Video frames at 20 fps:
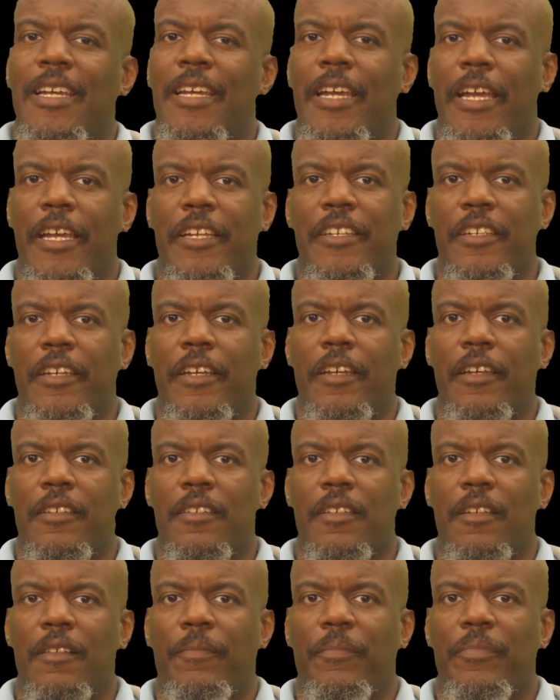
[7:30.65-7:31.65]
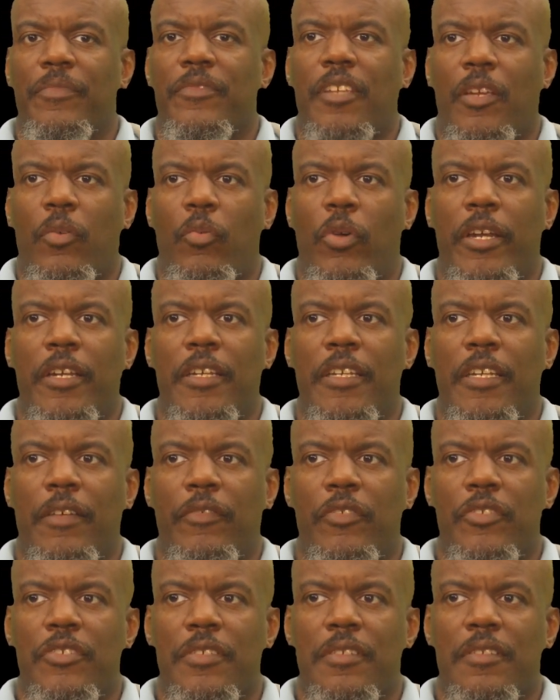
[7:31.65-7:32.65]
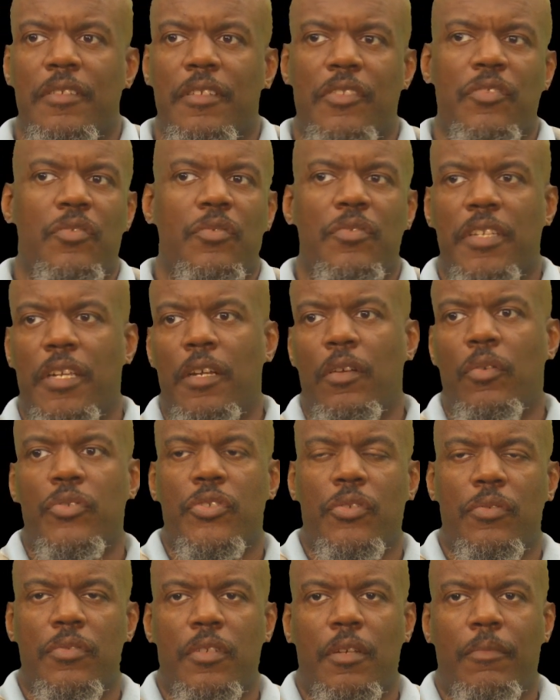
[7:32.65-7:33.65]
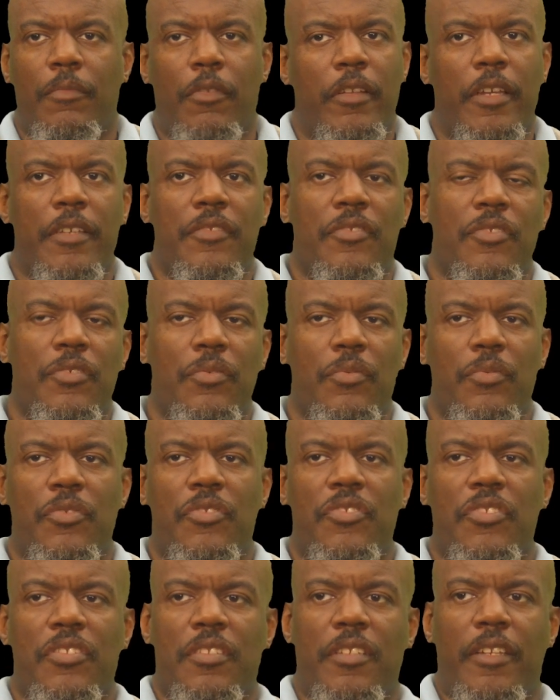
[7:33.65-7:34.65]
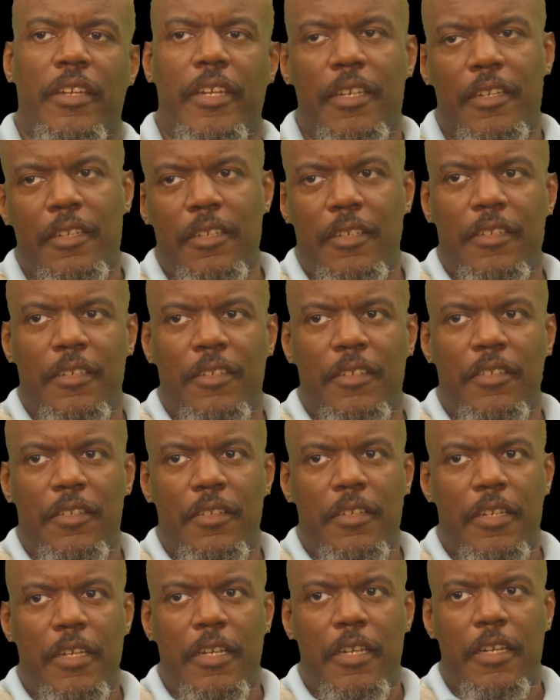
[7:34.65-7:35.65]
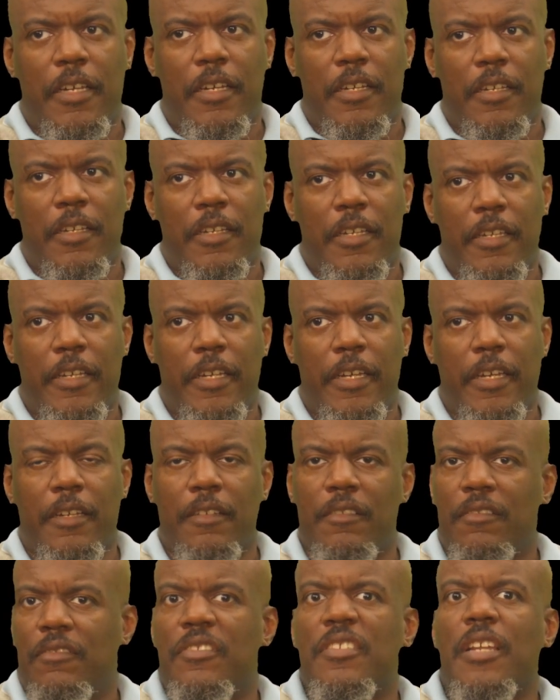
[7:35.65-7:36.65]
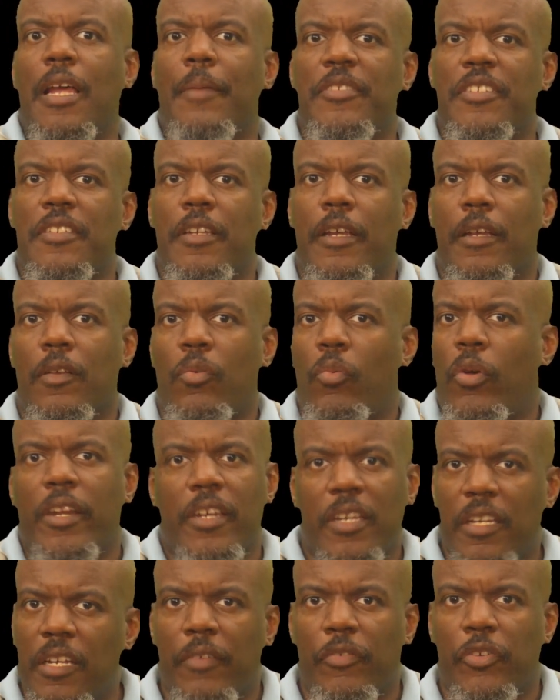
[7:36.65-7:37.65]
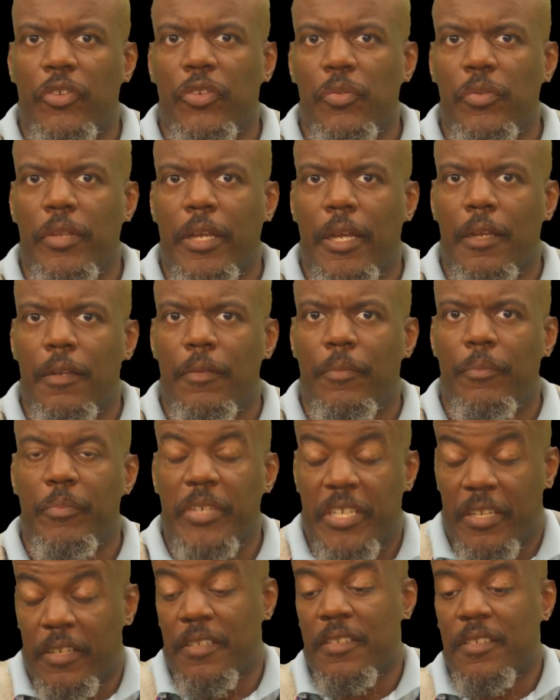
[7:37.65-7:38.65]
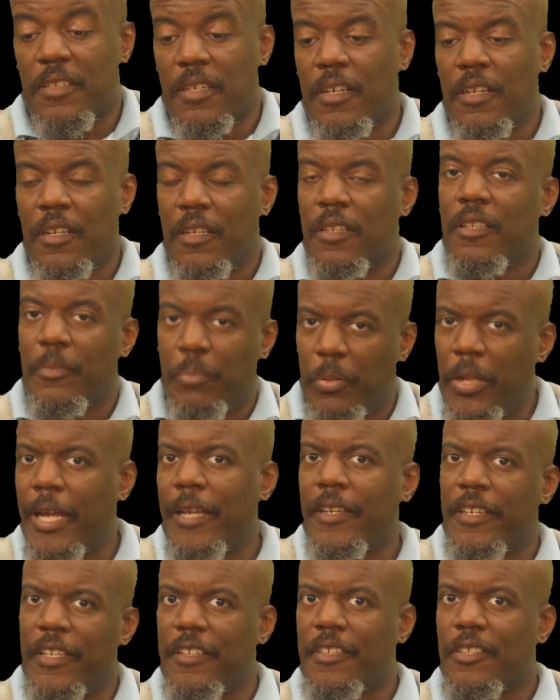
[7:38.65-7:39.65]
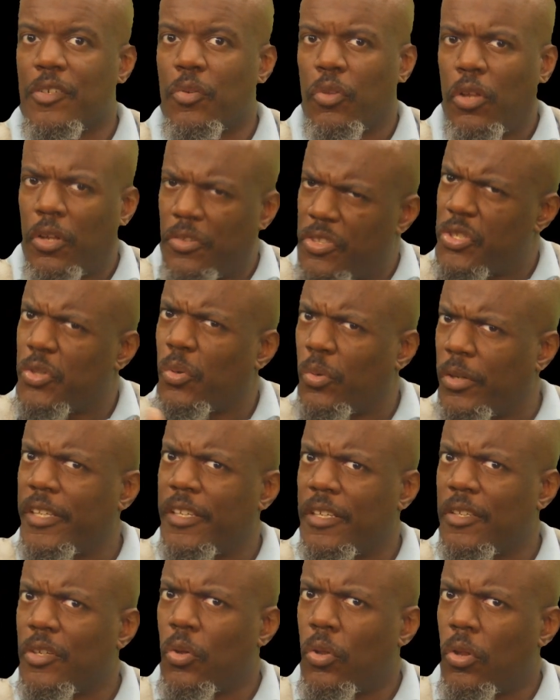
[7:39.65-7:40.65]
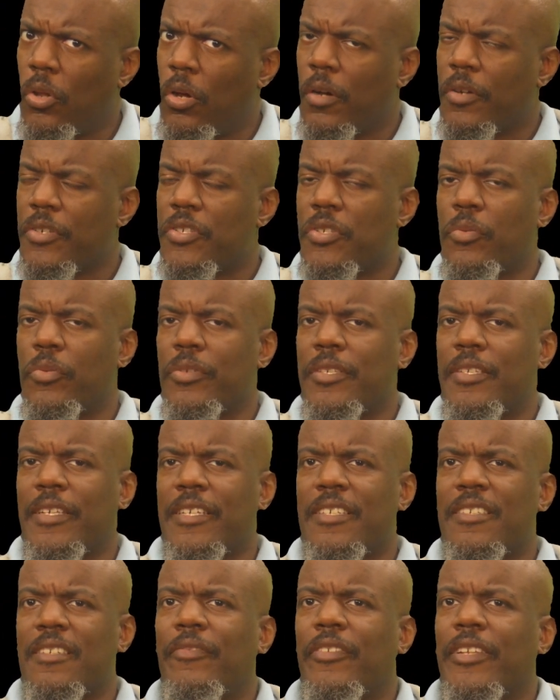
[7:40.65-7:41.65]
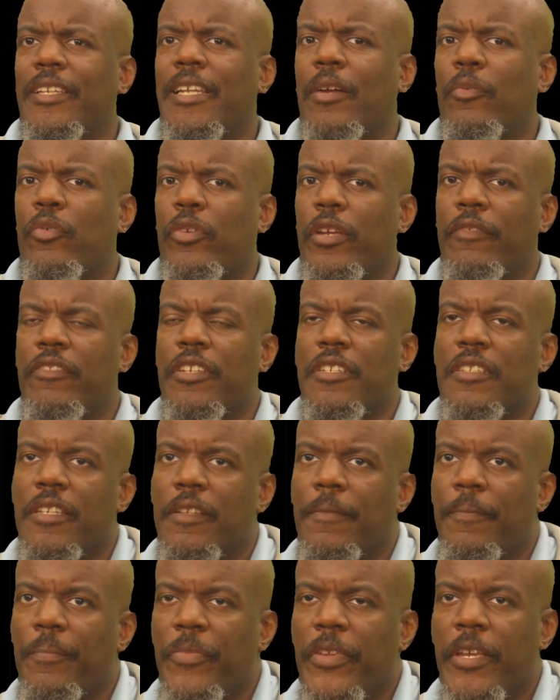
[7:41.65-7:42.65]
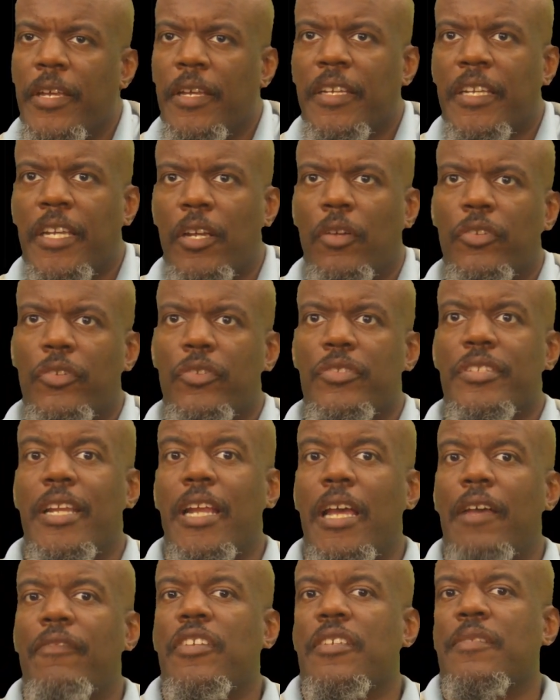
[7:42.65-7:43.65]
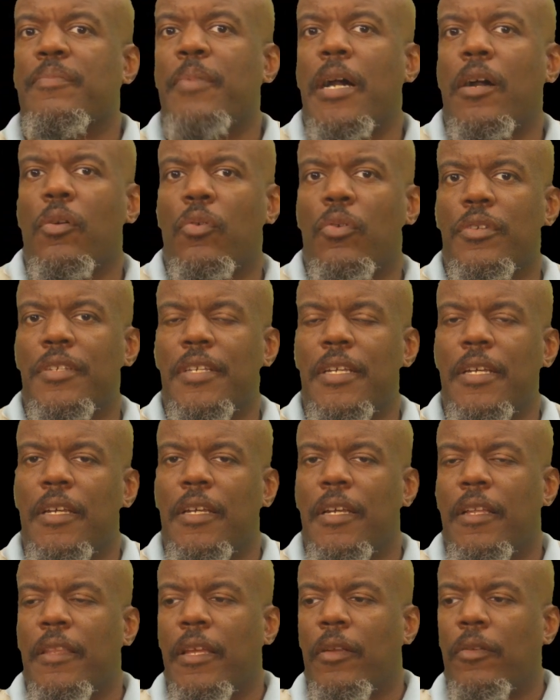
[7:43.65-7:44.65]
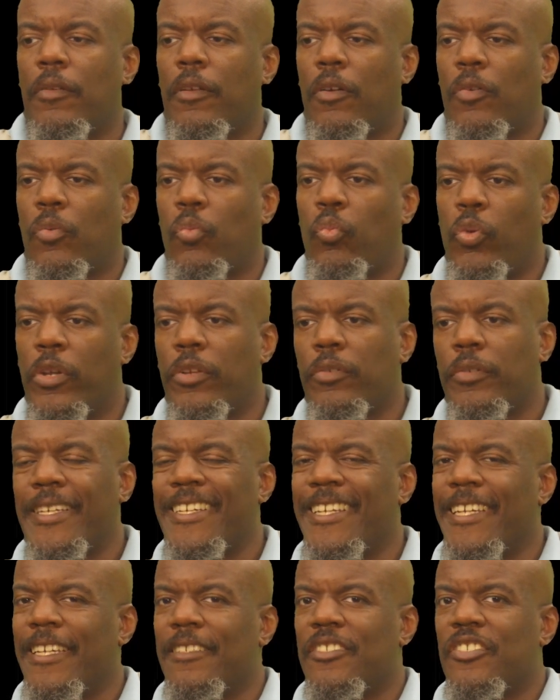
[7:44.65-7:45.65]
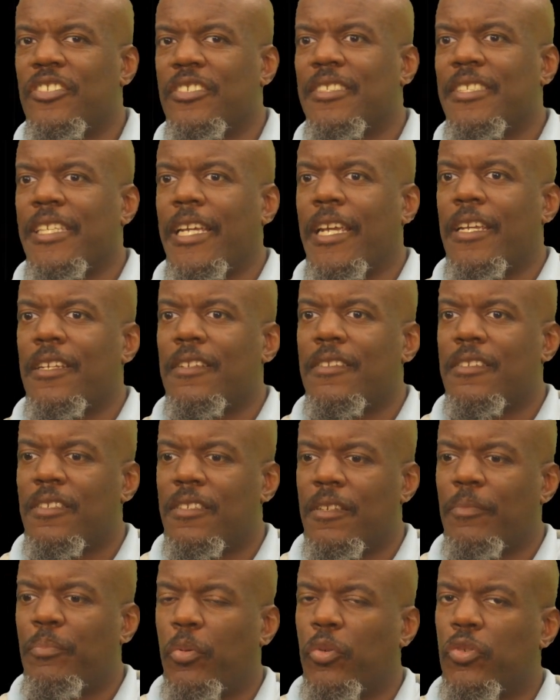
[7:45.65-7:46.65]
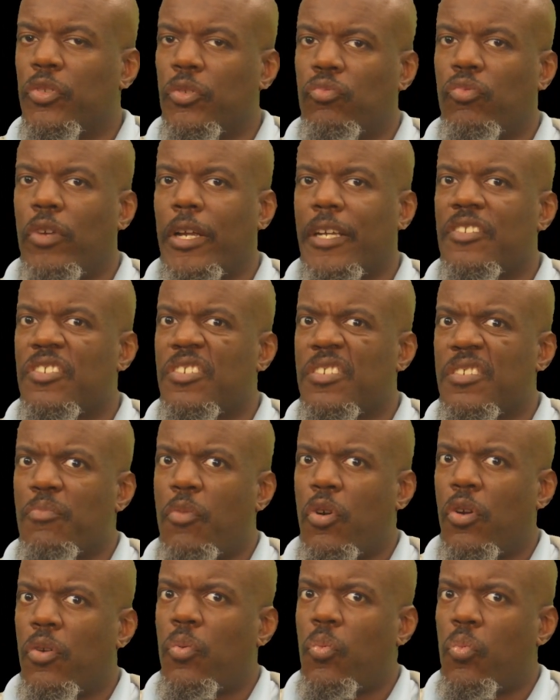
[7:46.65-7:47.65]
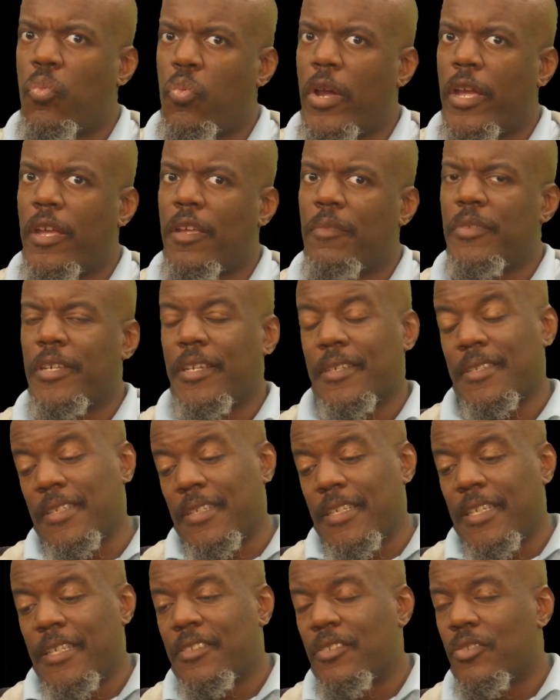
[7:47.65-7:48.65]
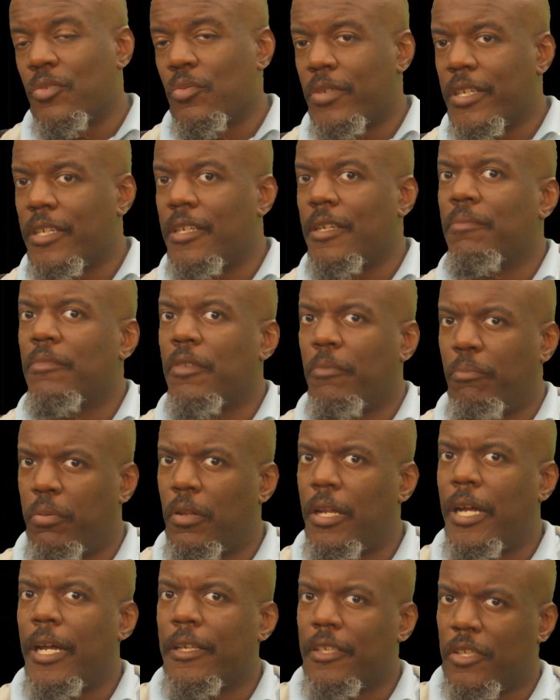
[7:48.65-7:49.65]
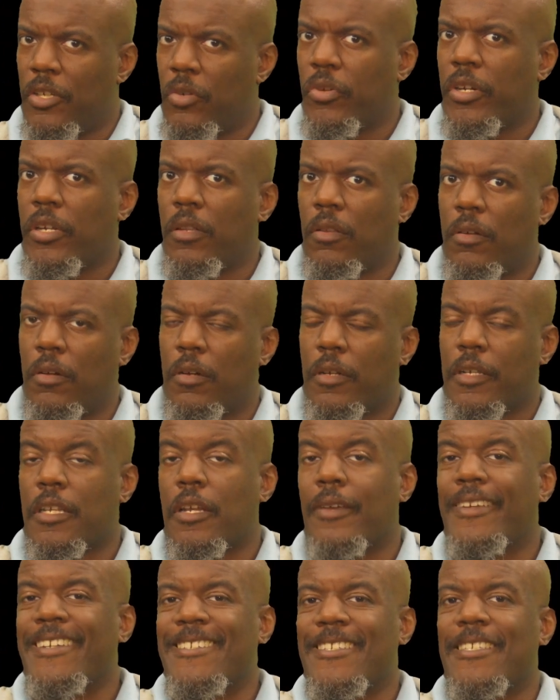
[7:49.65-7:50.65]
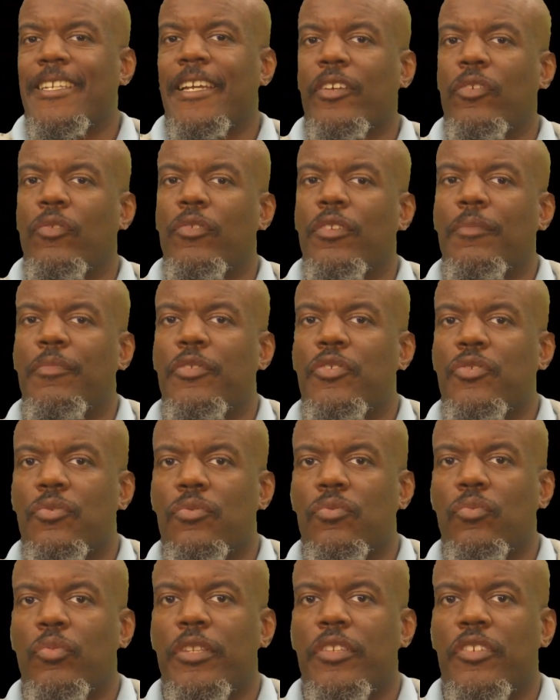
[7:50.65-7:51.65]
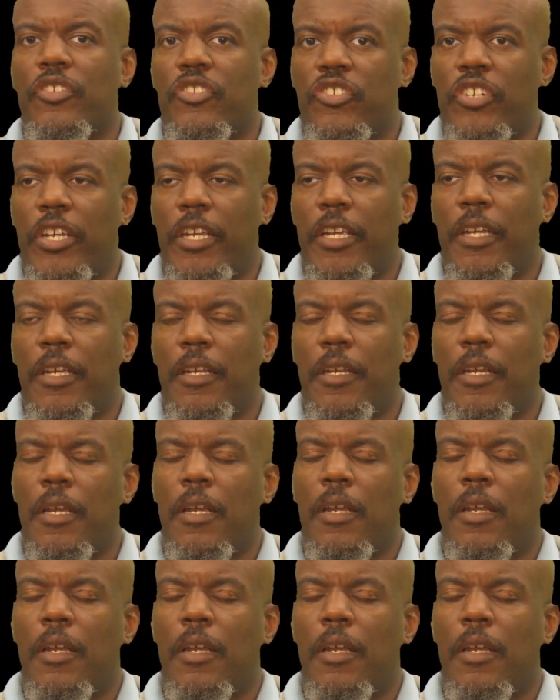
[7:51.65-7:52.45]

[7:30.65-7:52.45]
And yet, it's like, why didn't he ever just, like, as soon as the arrow shows up, all he has to do is just like, and that, snap his neck. Why didn't he ever do that? Because the plot needed to go along, the story needed to go along. So it's like stuff like that where you have these characters that have these powers that aren't wielded in just a simple, direct, smart way because it needs to keep the plot going along. Now, is that going to be true with the Shade?